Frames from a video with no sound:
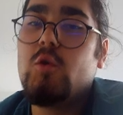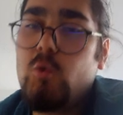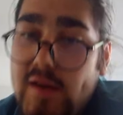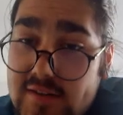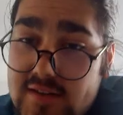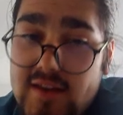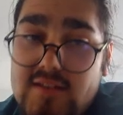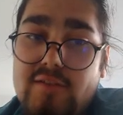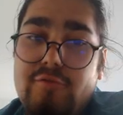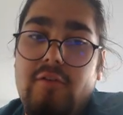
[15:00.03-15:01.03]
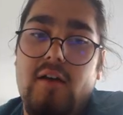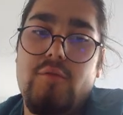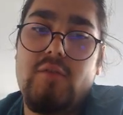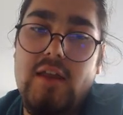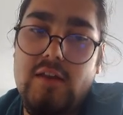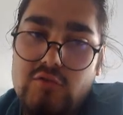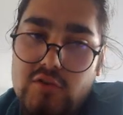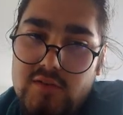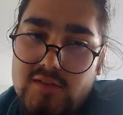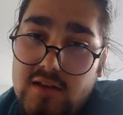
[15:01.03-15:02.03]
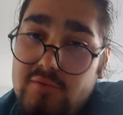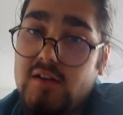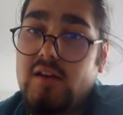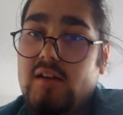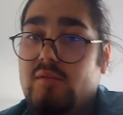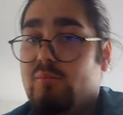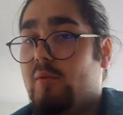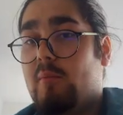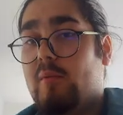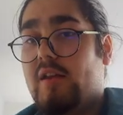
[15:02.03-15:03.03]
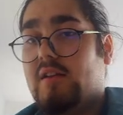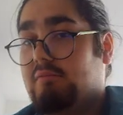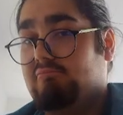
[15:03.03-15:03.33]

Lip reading: Queen takes f5, king g7 is probably